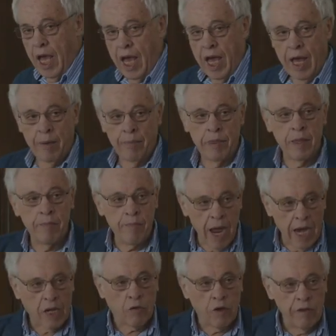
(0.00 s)
um, the
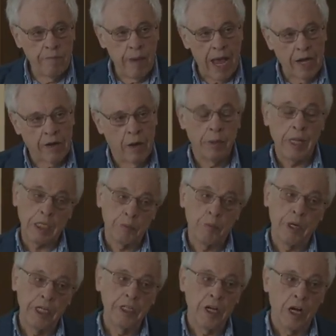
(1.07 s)
microwave background, that's
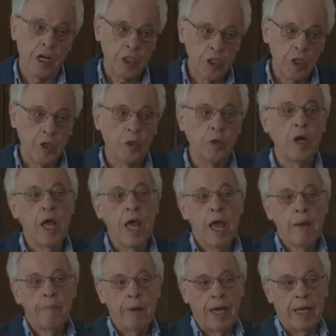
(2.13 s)
pretty dark too,
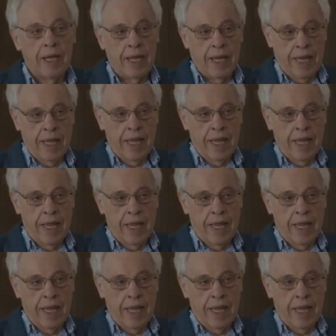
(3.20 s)
but